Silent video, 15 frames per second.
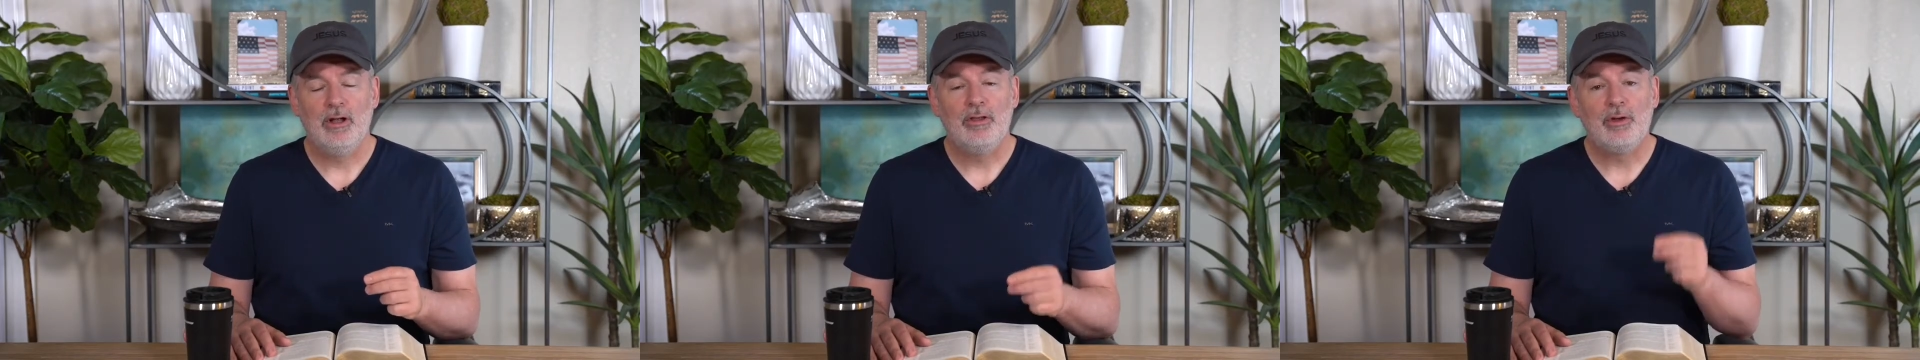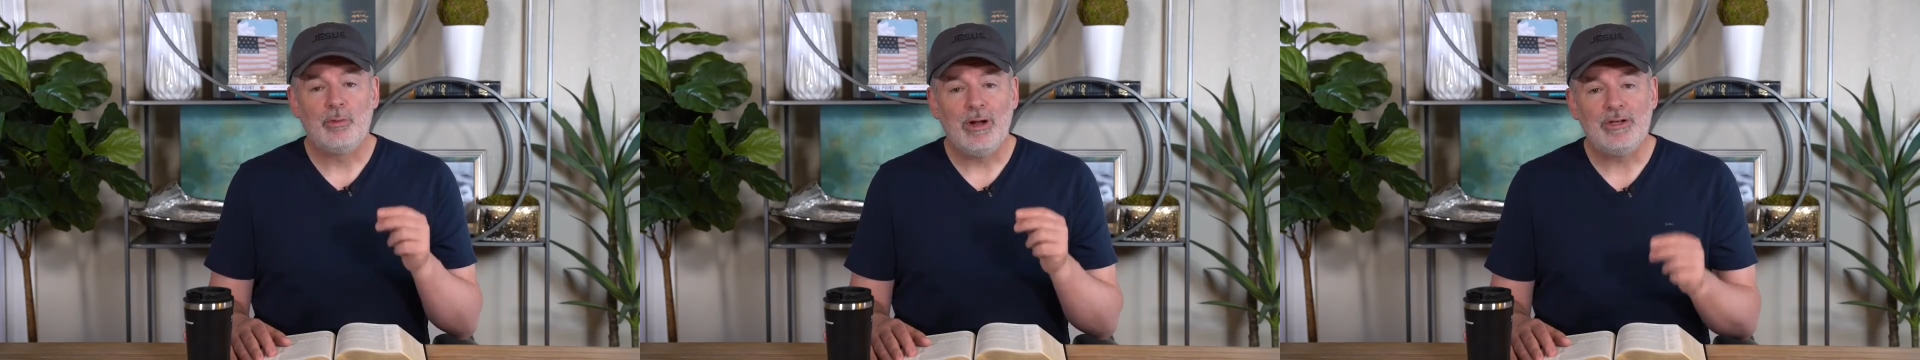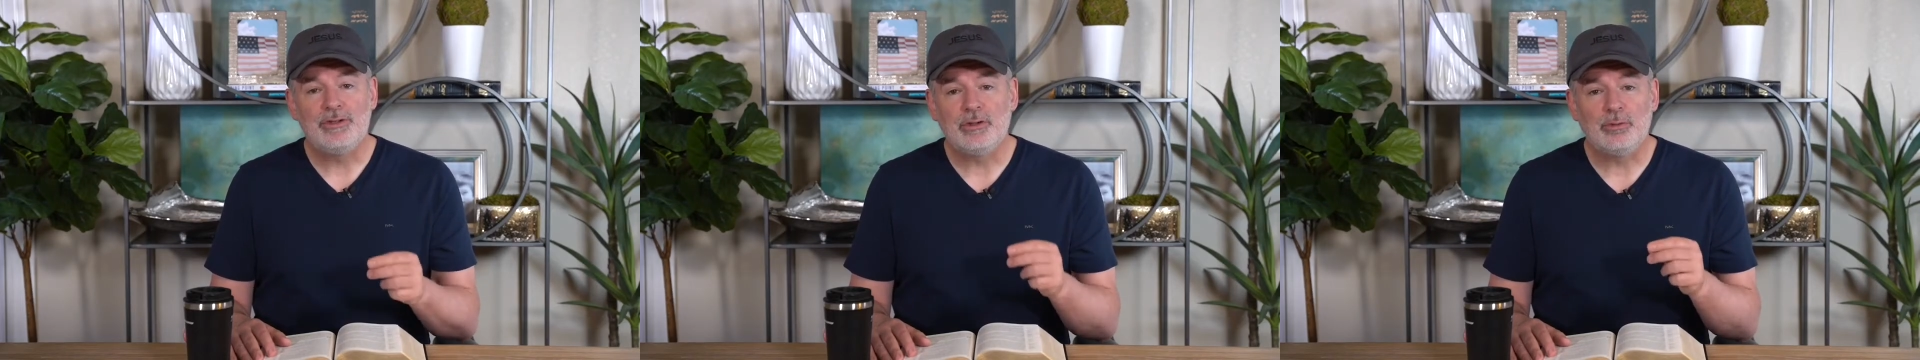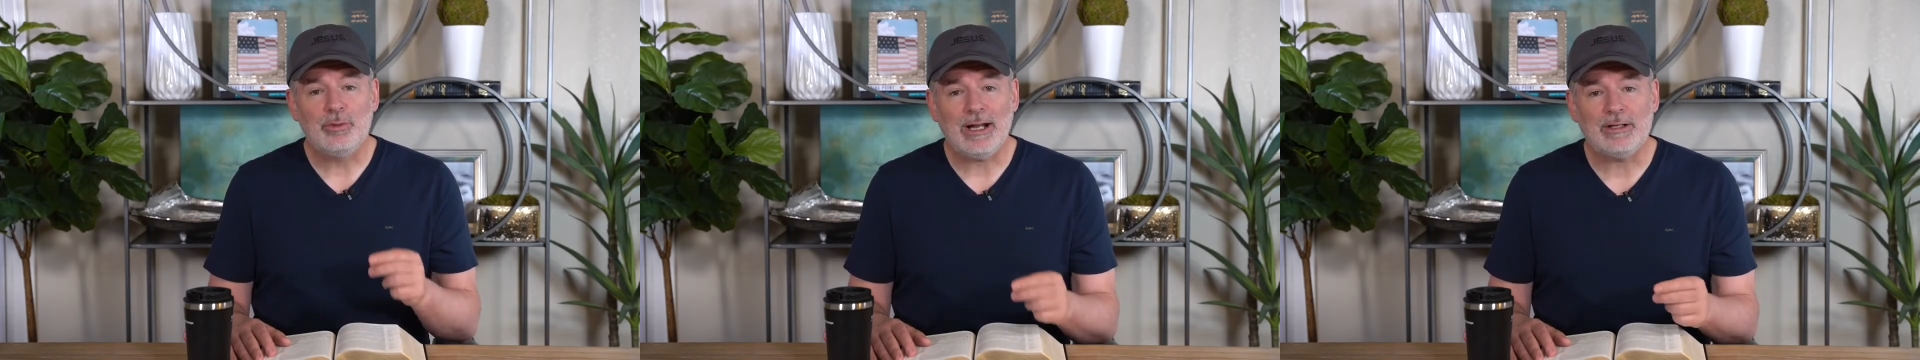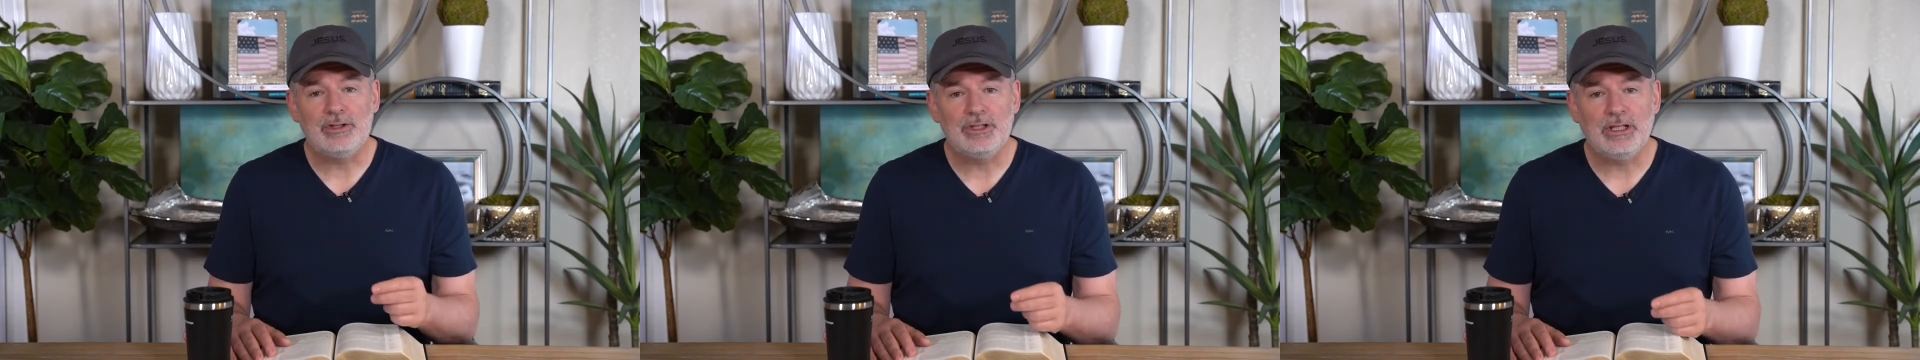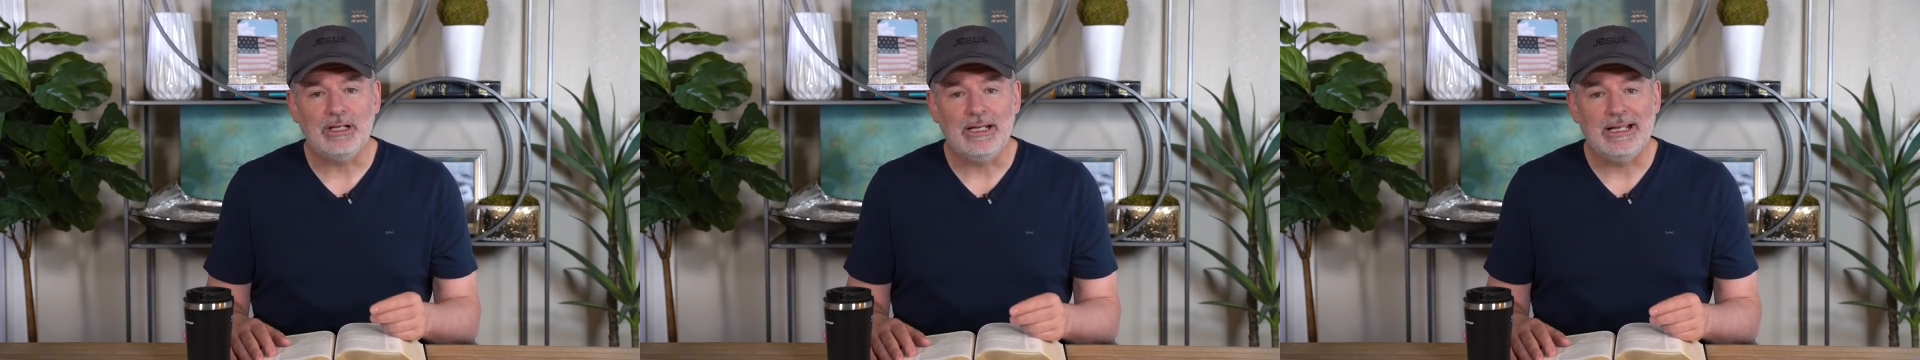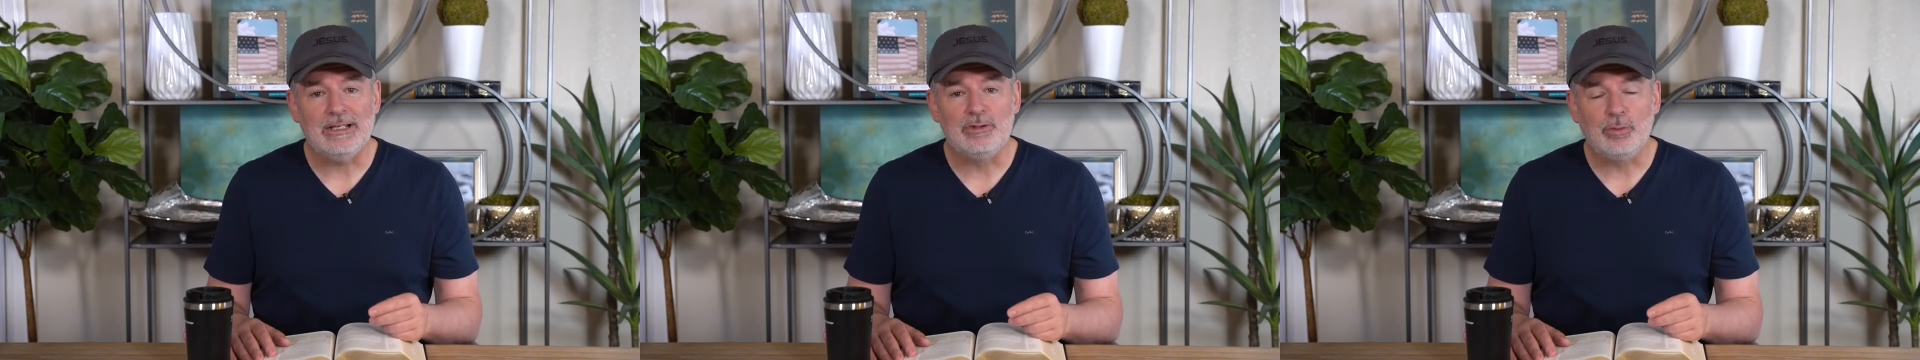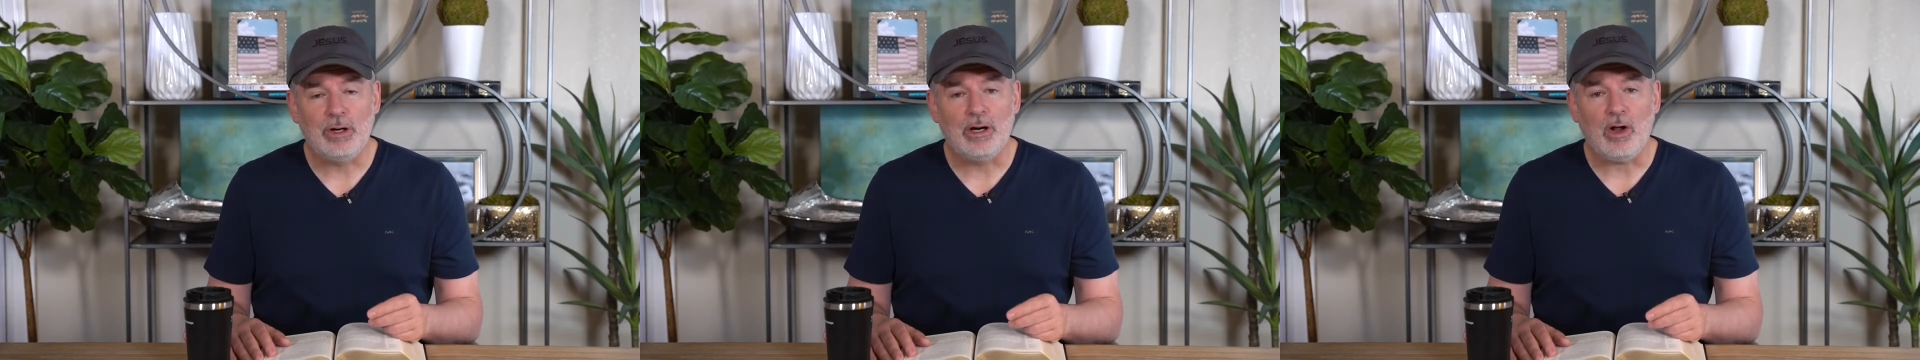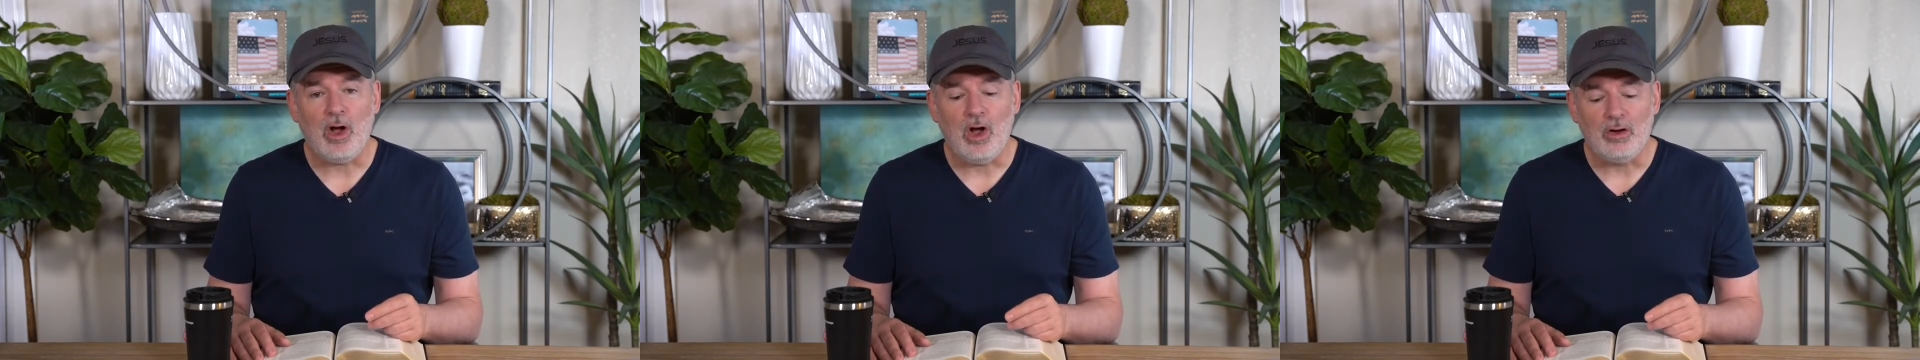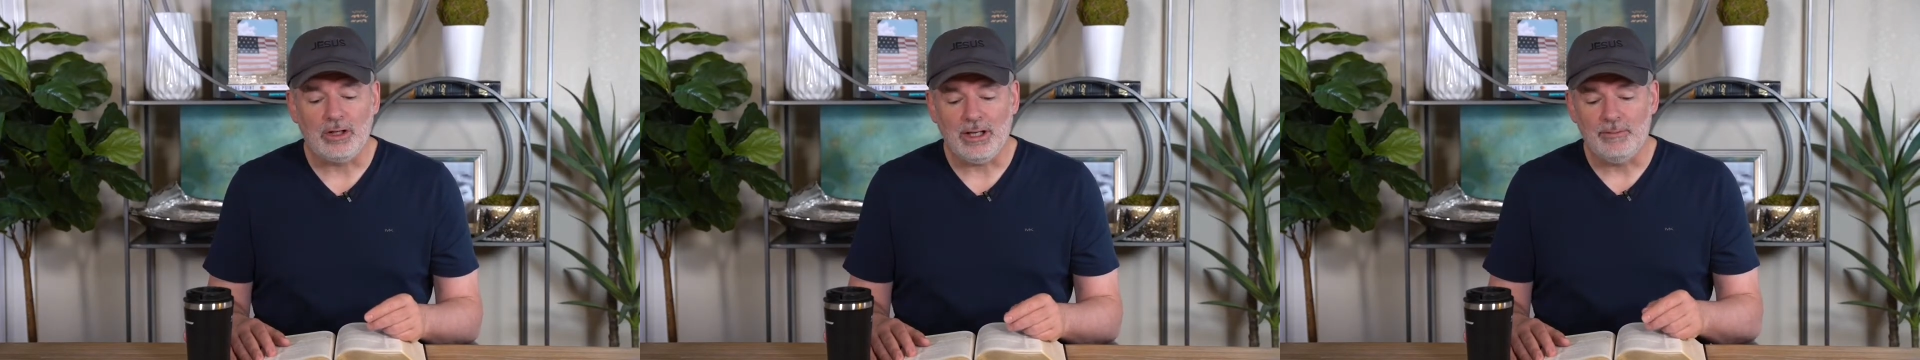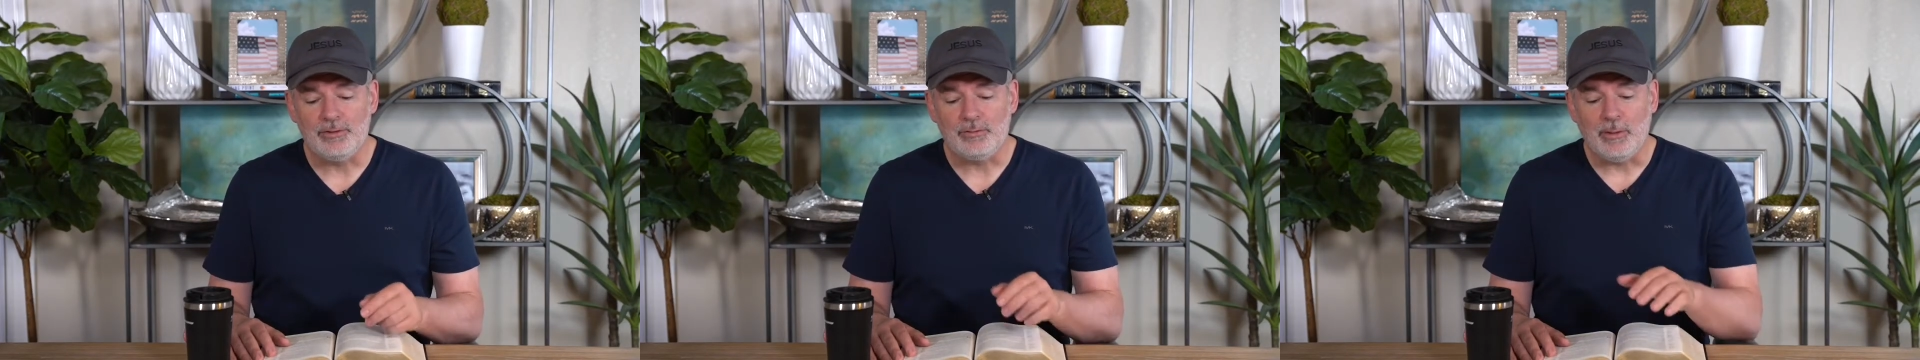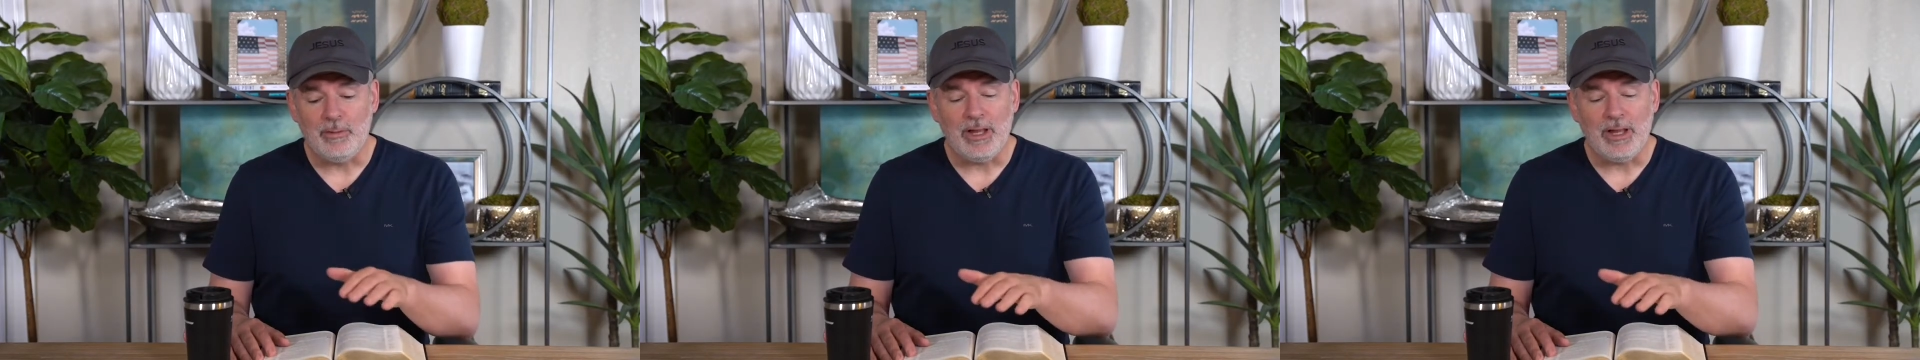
The resurrection is where it all comes from.